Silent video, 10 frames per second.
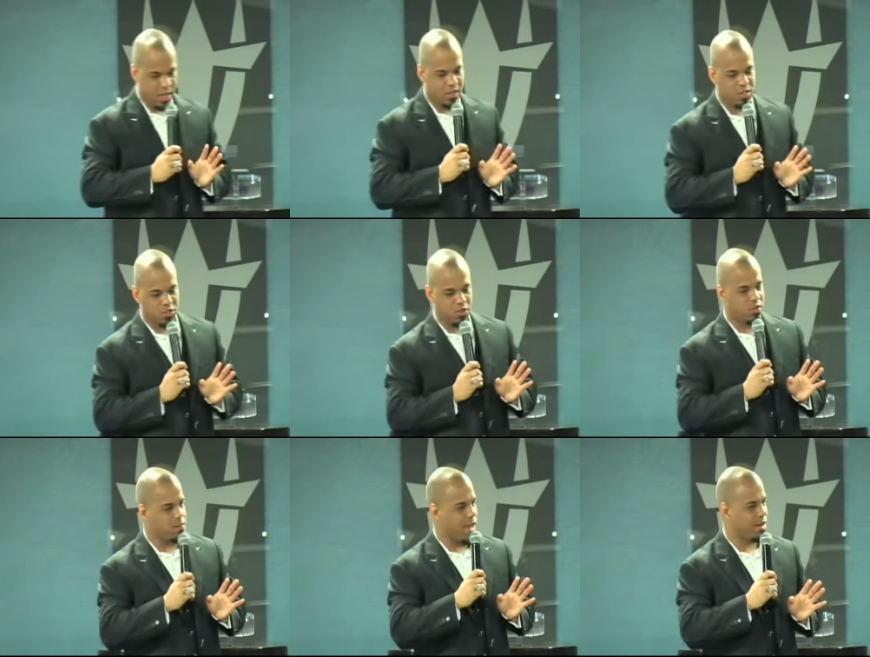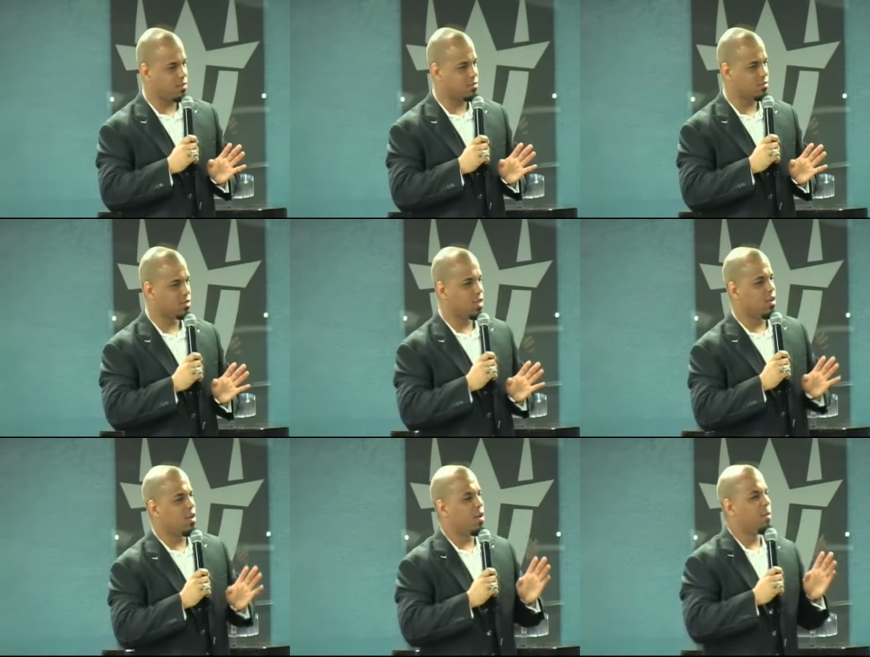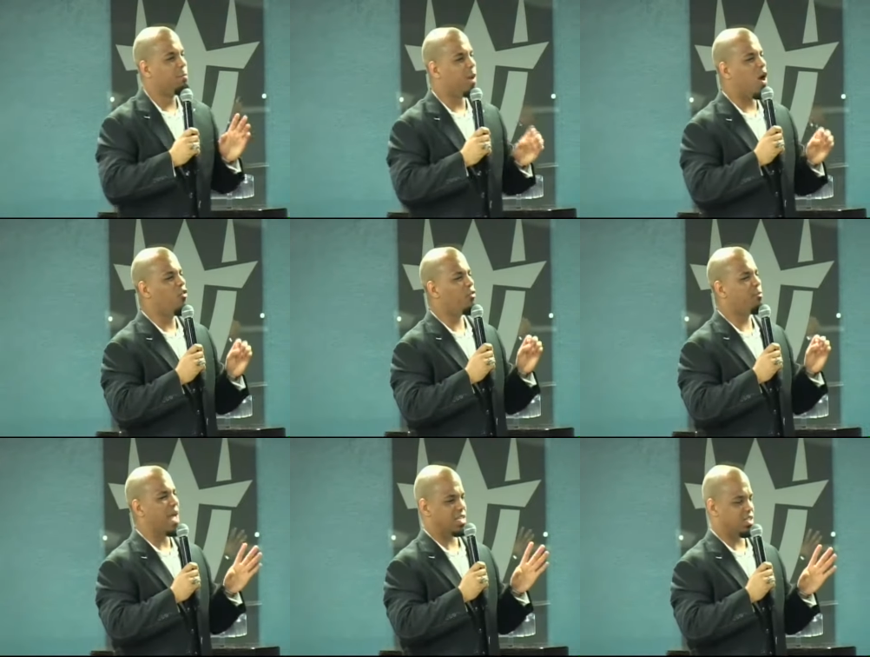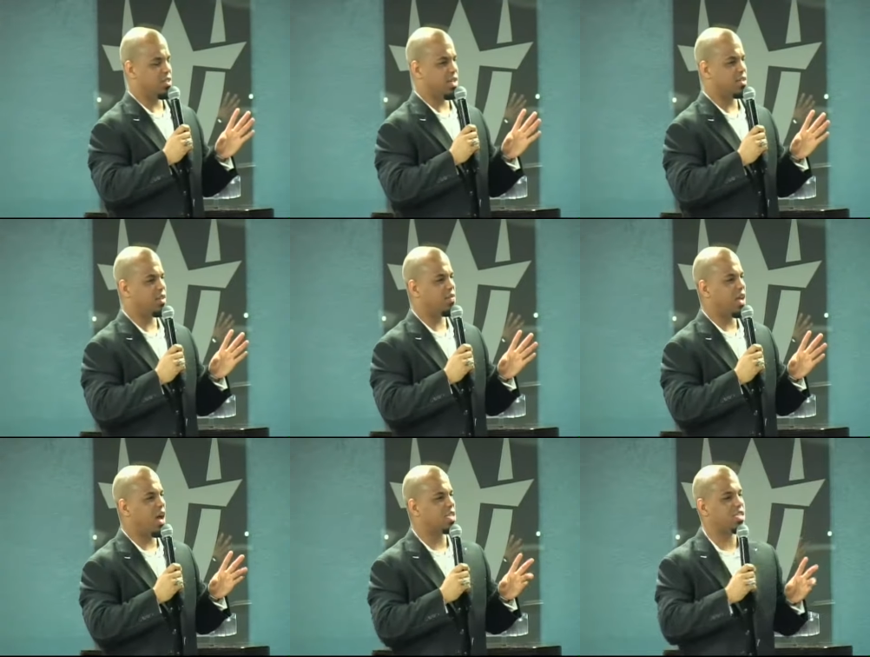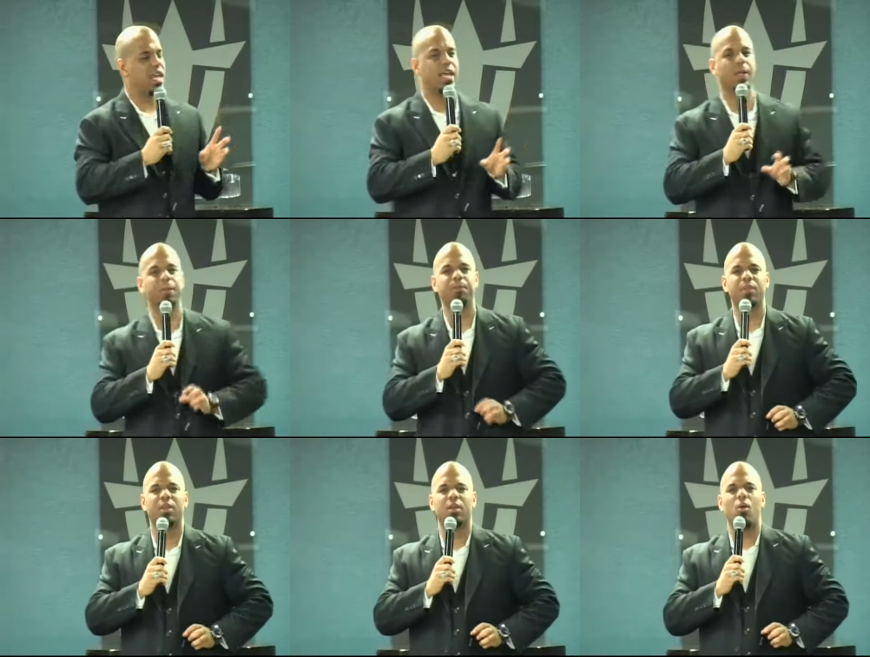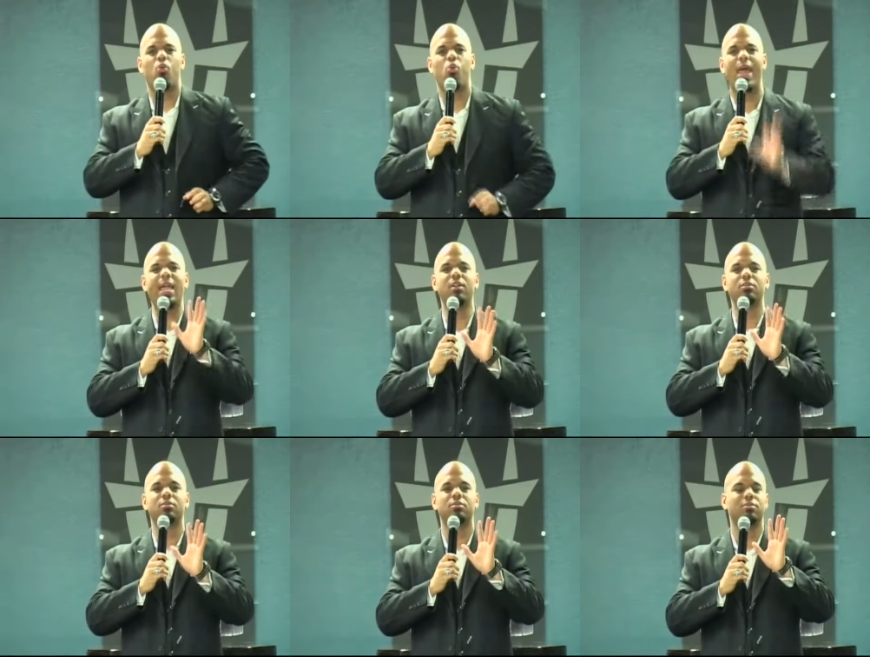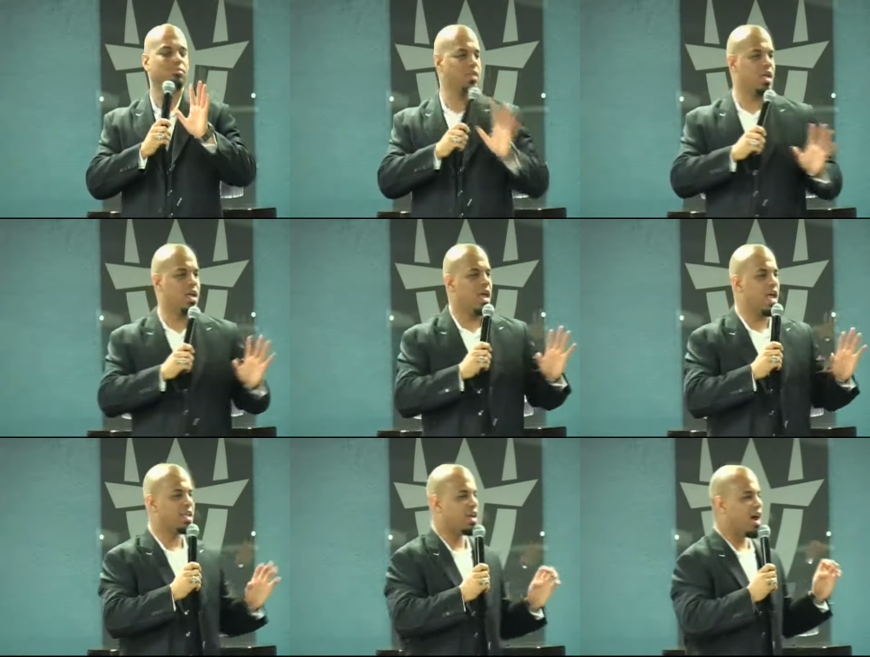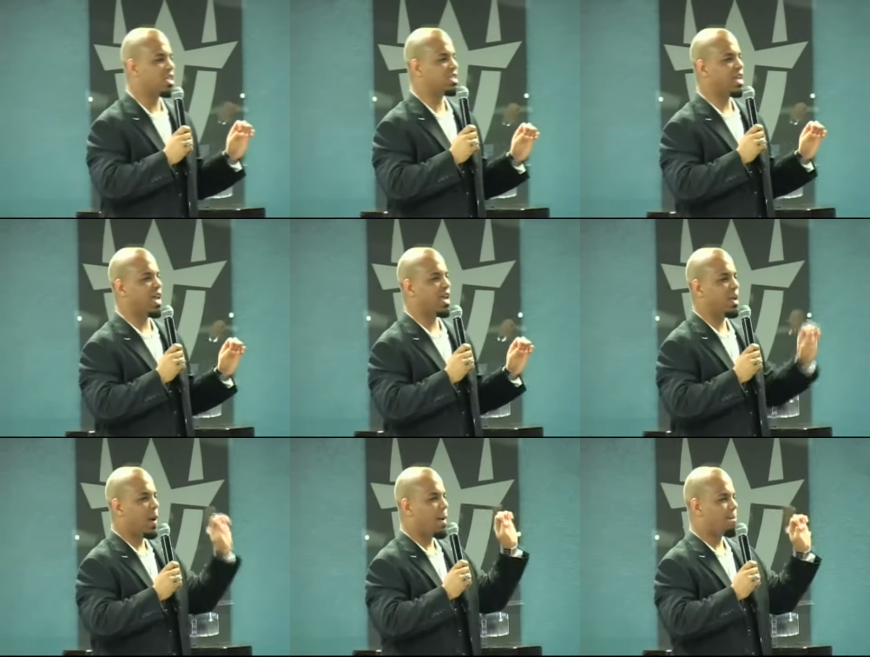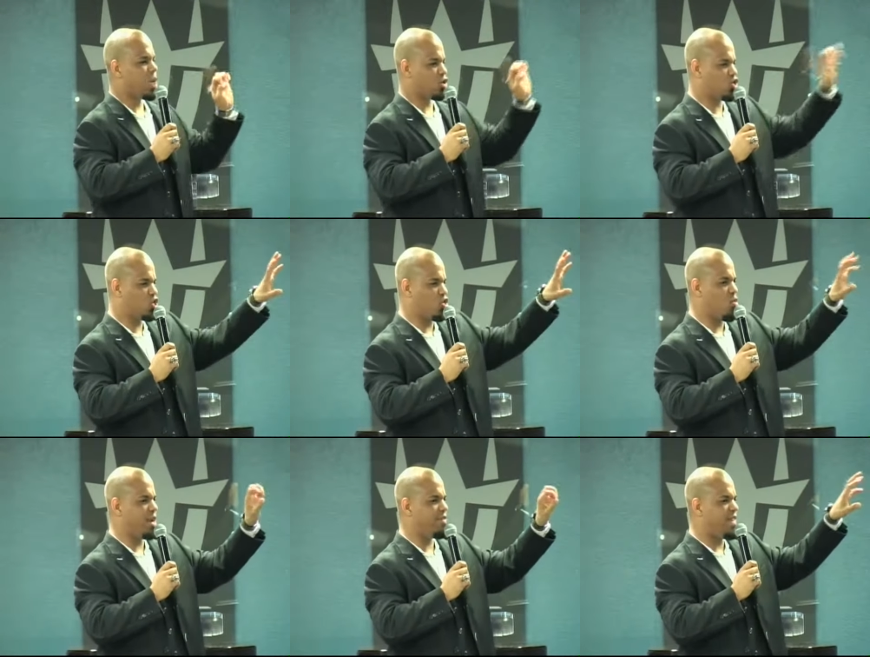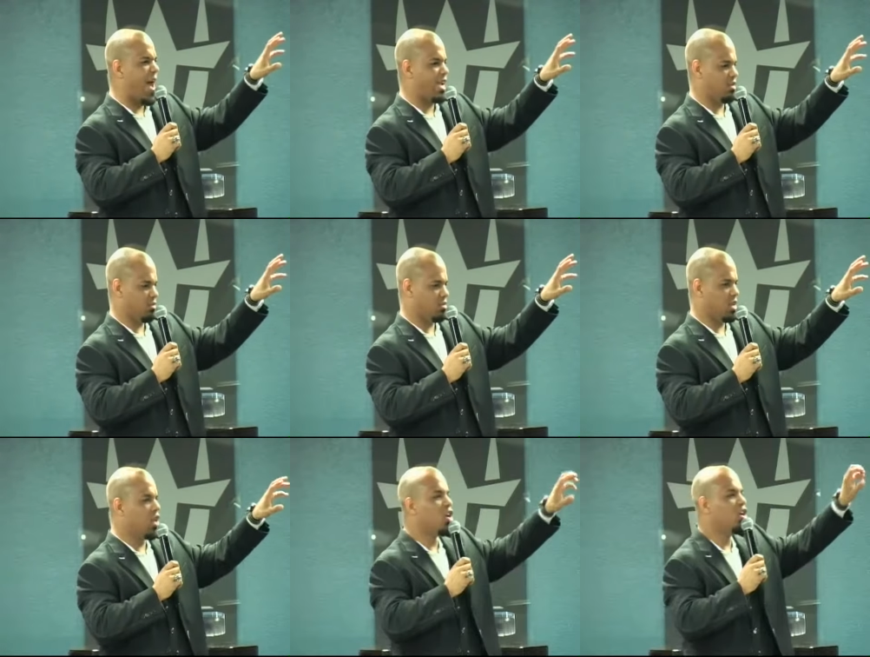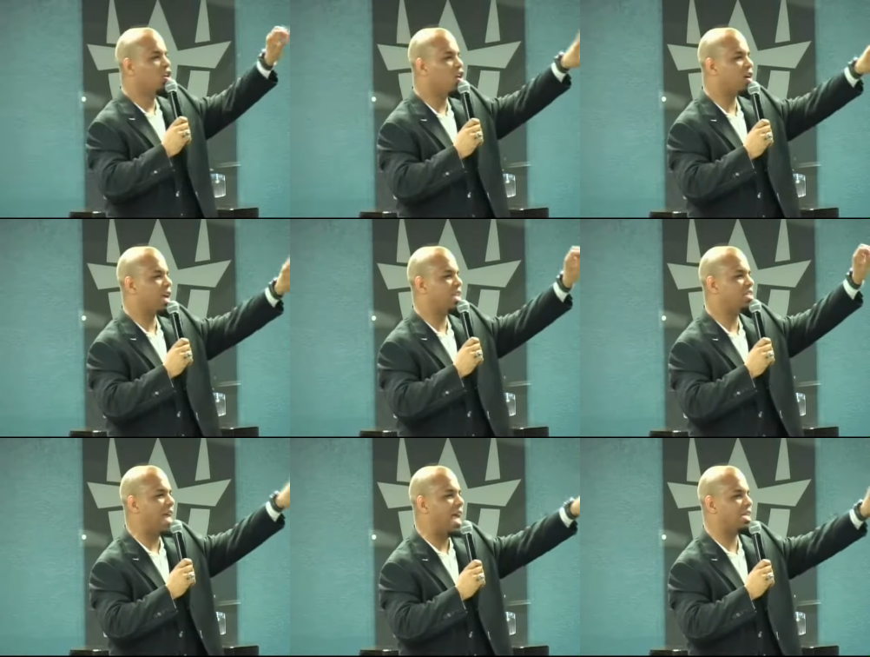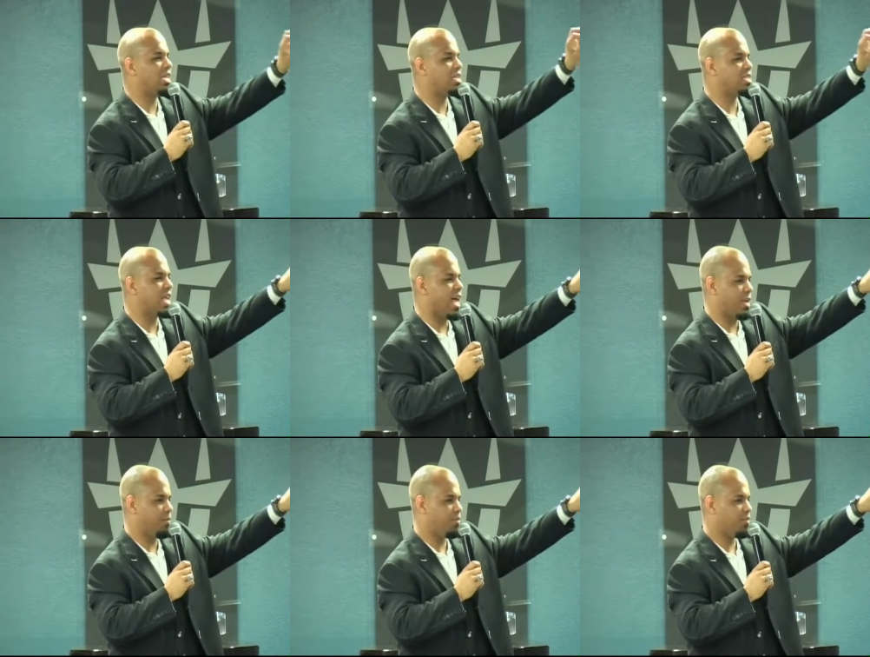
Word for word: Here's the truth of the matter. Both messages of God saying, wait, and God saying, pursue and fight, look exactly the same